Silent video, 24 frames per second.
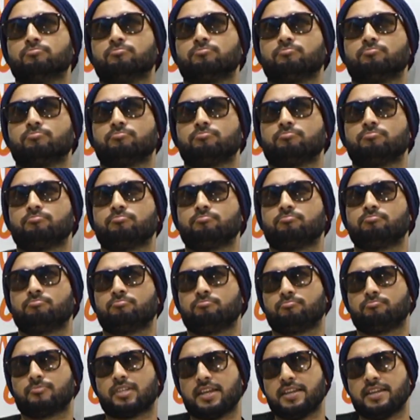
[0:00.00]

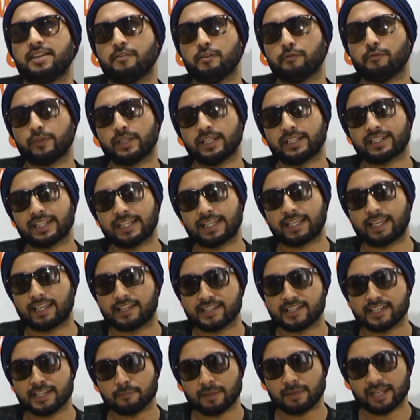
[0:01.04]
I never felt like
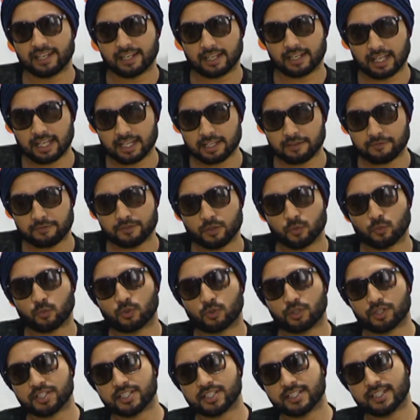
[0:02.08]
ending my life. The
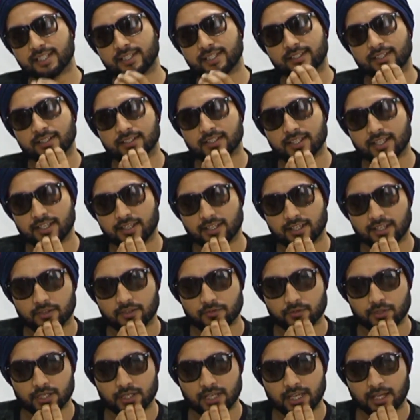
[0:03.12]
worst thing that
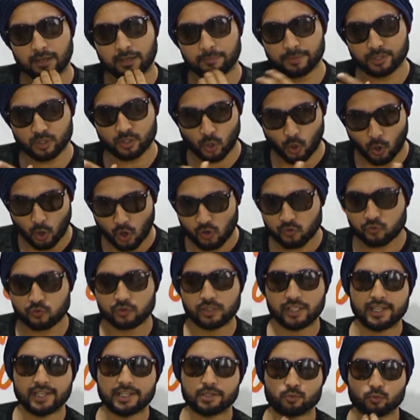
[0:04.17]
ever happened off
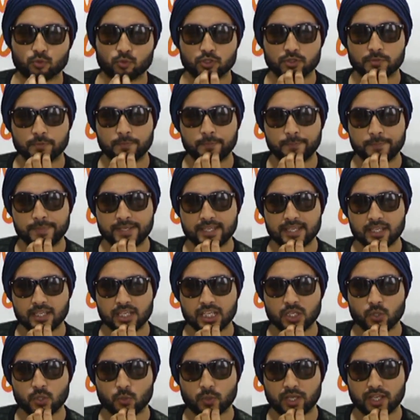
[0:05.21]
late would
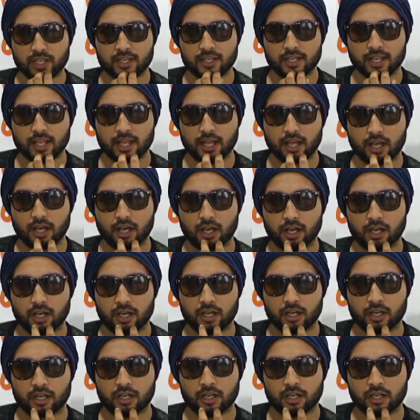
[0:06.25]
be when
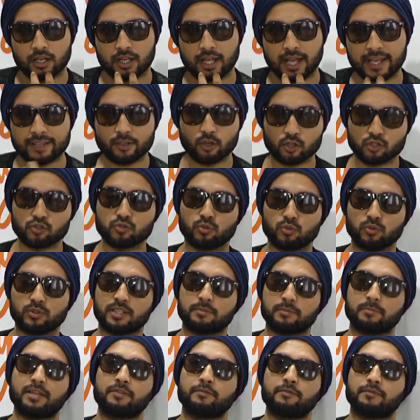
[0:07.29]
I got to know
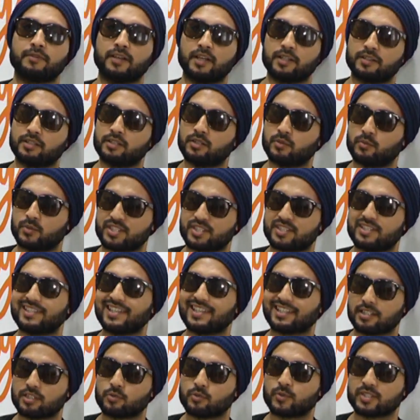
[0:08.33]
that my father was
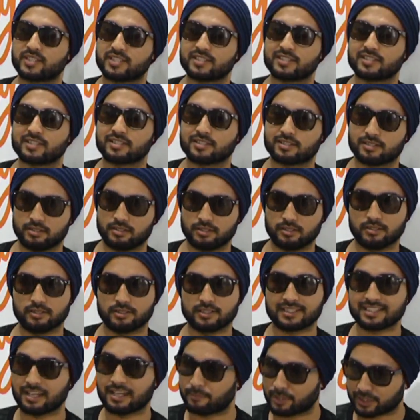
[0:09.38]
detected with
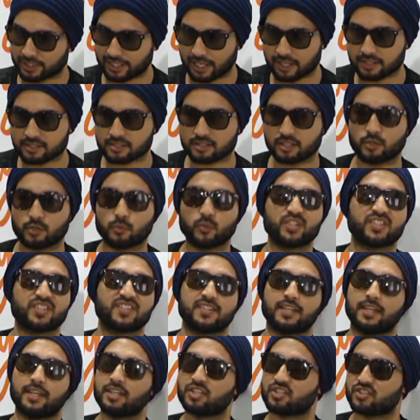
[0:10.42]
stomach cancer. It was
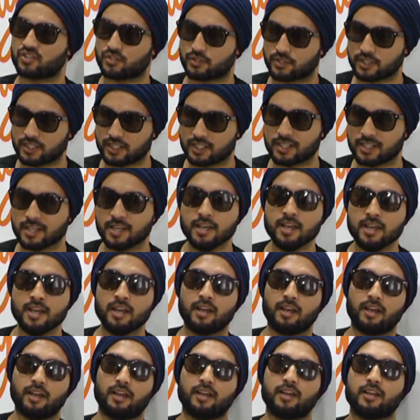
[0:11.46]
stage 3,
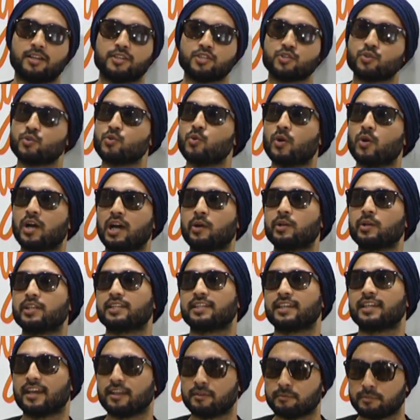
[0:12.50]
and you know how
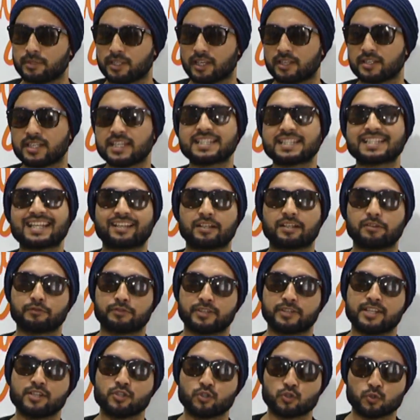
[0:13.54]
it can be, and he's like a
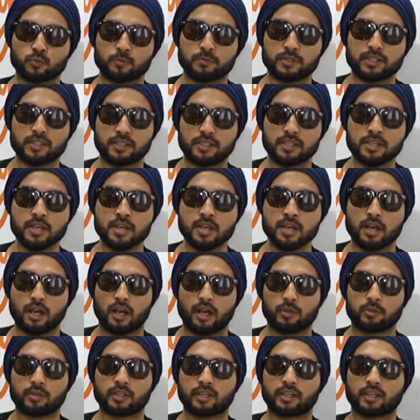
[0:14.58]
friend to me.
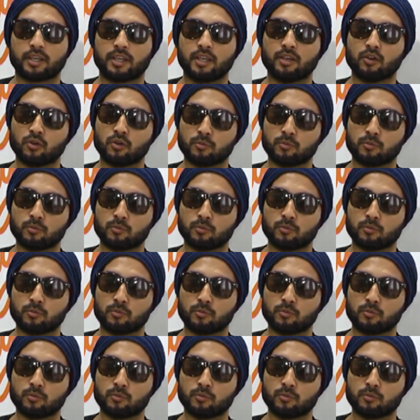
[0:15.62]
It